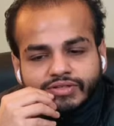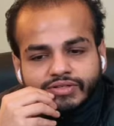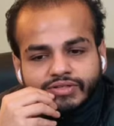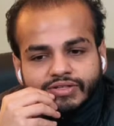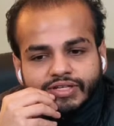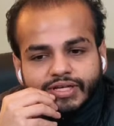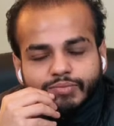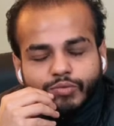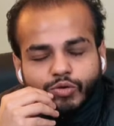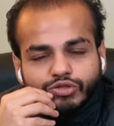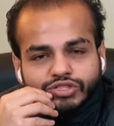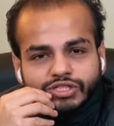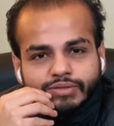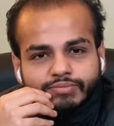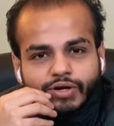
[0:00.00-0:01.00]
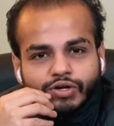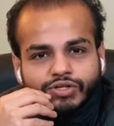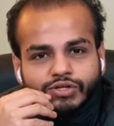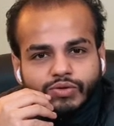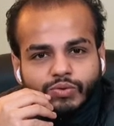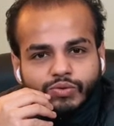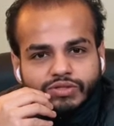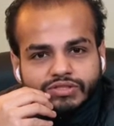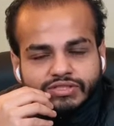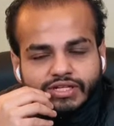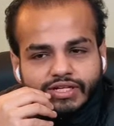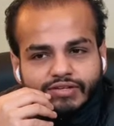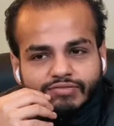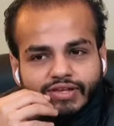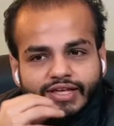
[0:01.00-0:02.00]
emotion about your own
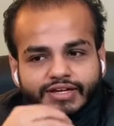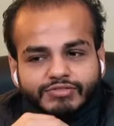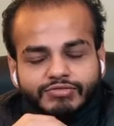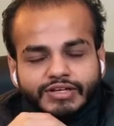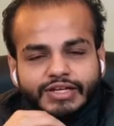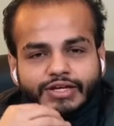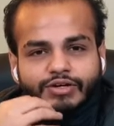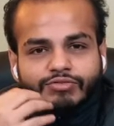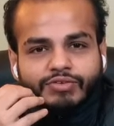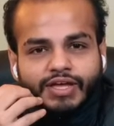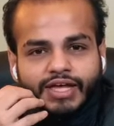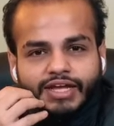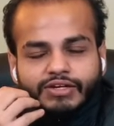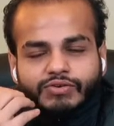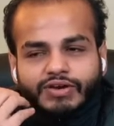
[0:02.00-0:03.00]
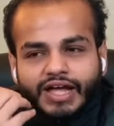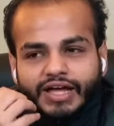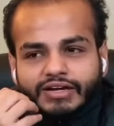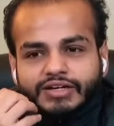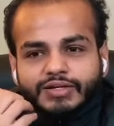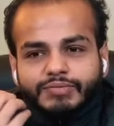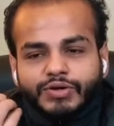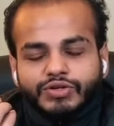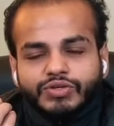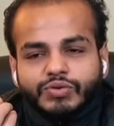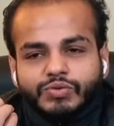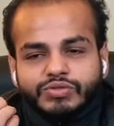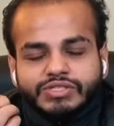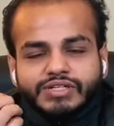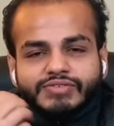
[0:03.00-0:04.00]
self, like a feeling of hate or anger about your own
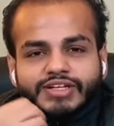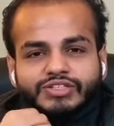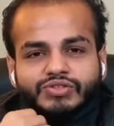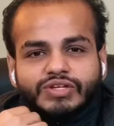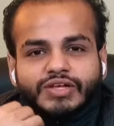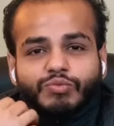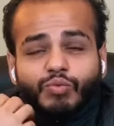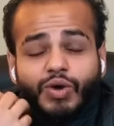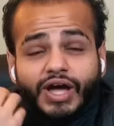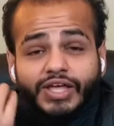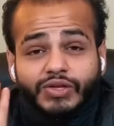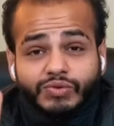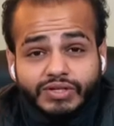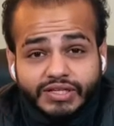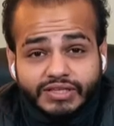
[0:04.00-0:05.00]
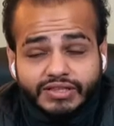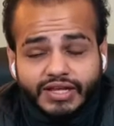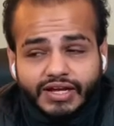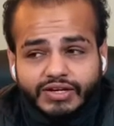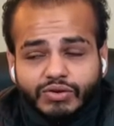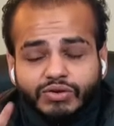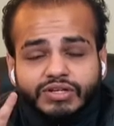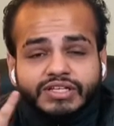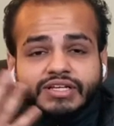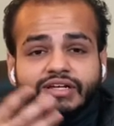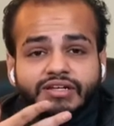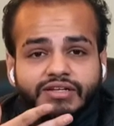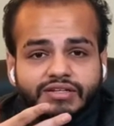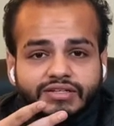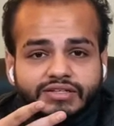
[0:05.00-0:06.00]
self as to like why you did that, or
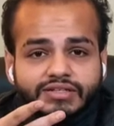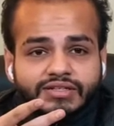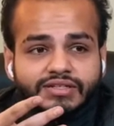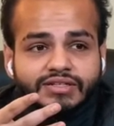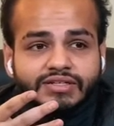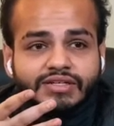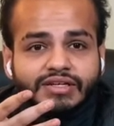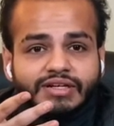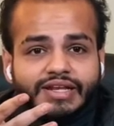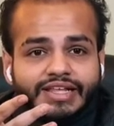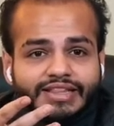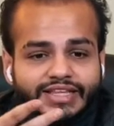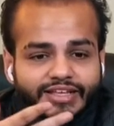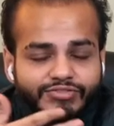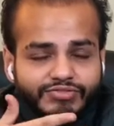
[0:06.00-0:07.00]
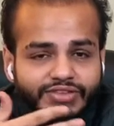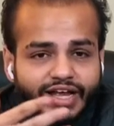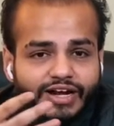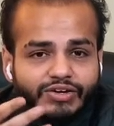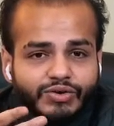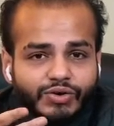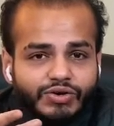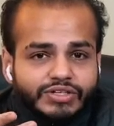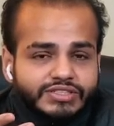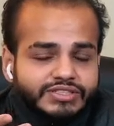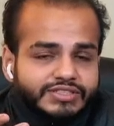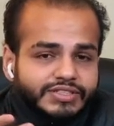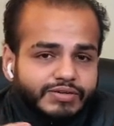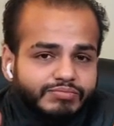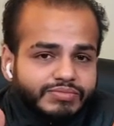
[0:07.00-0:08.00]
guilt, like if that caused
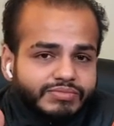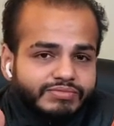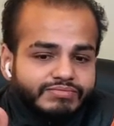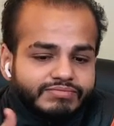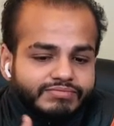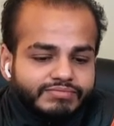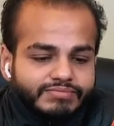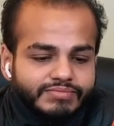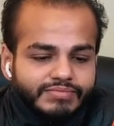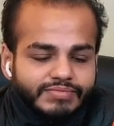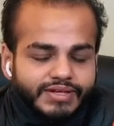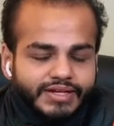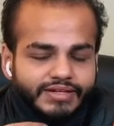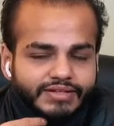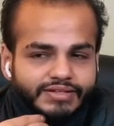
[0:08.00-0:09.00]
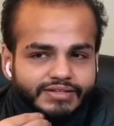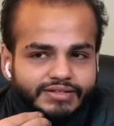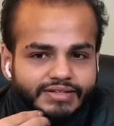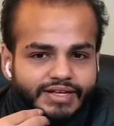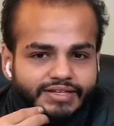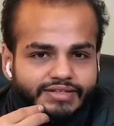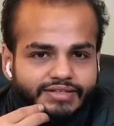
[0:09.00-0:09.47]
some, like